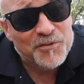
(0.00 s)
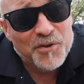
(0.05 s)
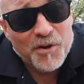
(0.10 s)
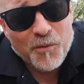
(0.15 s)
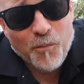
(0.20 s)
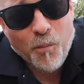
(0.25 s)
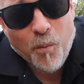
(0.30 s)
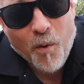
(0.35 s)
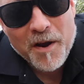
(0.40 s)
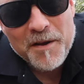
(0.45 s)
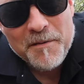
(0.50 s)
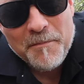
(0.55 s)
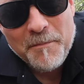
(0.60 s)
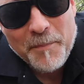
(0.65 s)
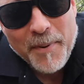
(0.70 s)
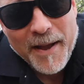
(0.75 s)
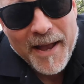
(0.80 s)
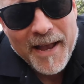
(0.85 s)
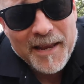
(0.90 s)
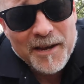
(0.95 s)
took one
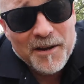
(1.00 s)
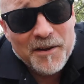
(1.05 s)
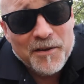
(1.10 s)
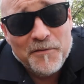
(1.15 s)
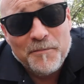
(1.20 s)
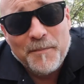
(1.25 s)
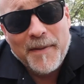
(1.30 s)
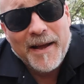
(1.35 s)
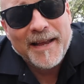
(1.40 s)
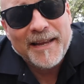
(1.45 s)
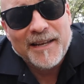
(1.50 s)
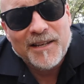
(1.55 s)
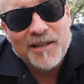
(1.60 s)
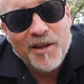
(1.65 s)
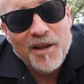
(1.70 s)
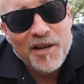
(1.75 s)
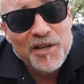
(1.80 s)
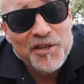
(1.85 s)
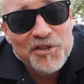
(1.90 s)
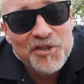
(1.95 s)
bite of my
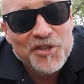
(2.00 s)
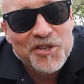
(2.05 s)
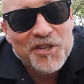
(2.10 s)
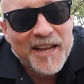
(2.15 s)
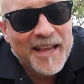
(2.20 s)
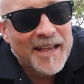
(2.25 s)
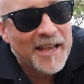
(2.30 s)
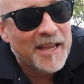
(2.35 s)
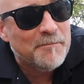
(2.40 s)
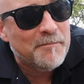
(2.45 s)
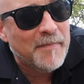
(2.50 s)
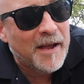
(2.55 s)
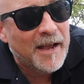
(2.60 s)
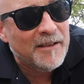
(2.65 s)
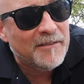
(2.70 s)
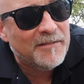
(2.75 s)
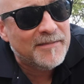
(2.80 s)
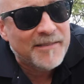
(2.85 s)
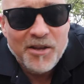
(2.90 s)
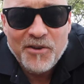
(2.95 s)
lunch and
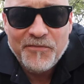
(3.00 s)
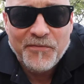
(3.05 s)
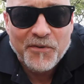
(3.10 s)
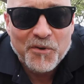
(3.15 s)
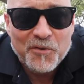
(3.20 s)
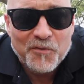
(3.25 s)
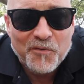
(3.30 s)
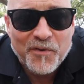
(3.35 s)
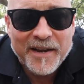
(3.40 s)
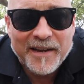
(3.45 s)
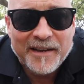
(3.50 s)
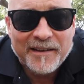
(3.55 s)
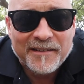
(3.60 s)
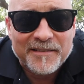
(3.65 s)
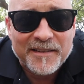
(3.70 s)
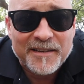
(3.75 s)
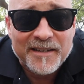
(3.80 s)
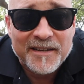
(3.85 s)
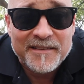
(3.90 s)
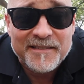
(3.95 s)
my cell phone
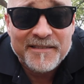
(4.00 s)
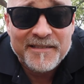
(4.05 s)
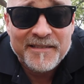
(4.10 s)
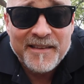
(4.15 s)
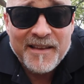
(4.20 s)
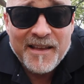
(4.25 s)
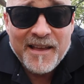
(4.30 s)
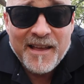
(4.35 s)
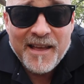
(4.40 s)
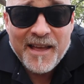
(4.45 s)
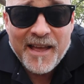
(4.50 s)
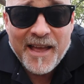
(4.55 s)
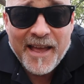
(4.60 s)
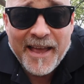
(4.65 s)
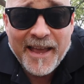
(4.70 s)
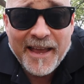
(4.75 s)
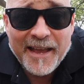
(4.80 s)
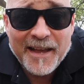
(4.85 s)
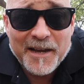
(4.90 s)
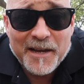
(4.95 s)
rings, and it's
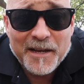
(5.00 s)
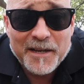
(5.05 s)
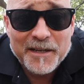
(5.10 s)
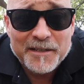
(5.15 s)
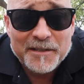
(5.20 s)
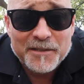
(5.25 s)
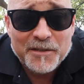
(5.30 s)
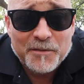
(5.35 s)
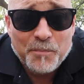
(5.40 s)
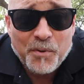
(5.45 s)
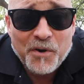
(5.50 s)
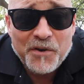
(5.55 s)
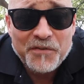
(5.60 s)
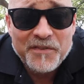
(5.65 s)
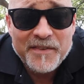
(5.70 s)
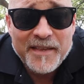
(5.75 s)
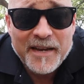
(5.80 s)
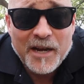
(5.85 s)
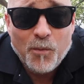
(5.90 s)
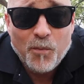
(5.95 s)
a uh,
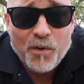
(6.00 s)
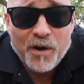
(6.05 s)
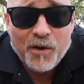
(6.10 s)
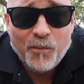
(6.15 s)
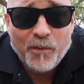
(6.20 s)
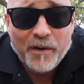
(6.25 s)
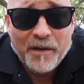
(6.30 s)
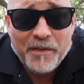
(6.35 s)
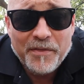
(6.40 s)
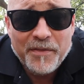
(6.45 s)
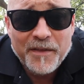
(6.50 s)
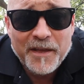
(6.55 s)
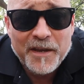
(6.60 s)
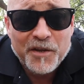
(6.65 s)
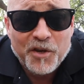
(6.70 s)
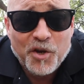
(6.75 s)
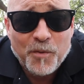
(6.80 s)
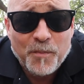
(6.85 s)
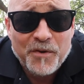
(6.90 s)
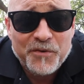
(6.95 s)
person that I work with in
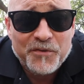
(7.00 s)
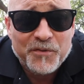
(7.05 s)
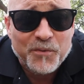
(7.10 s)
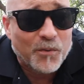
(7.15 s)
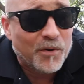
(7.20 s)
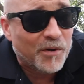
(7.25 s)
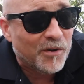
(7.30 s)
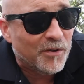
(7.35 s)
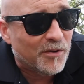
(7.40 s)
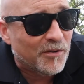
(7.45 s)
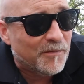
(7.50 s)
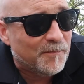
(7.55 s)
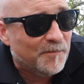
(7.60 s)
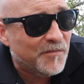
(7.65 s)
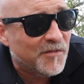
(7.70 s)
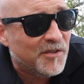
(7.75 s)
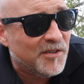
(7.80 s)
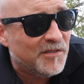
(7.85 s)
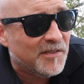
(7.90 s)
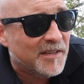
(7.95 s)
the commercial world.
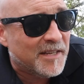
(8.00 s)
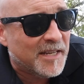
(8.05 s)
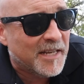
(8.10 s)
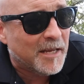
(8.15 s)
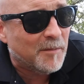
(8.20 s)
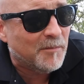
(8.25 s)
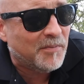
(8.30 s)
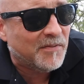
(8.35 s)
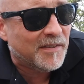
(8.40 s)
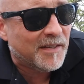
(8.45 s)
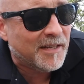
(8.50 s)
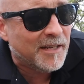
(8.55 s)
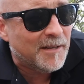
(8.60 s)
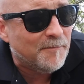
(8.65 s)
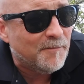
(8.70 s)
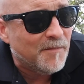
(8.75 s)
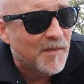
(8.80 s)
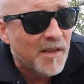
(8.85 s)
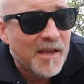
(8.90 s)
She's a D M C,